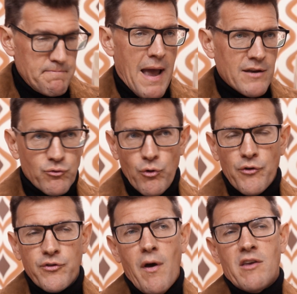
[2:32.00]
banks are
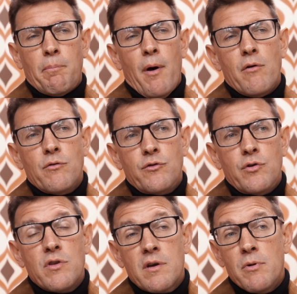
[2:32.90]
also exposed
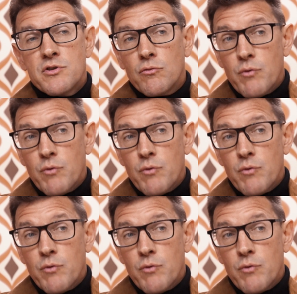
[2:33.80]
to the commercial